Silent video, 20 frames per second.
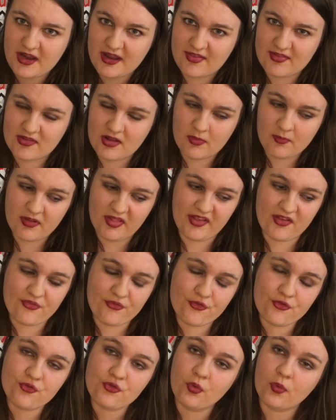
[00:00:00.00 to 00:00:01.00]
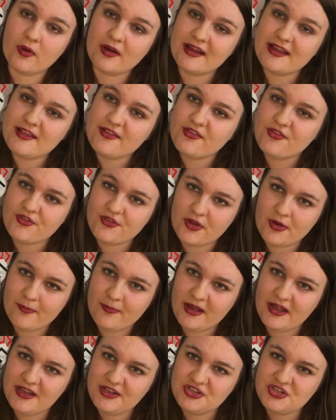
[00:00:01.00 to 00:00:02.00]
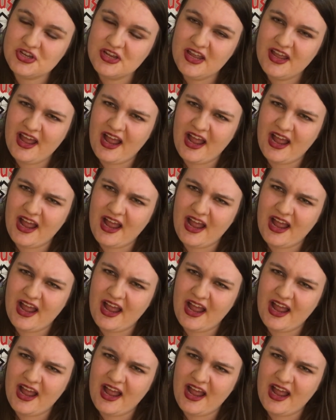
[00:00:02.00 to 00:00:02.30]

it's not really stories so much.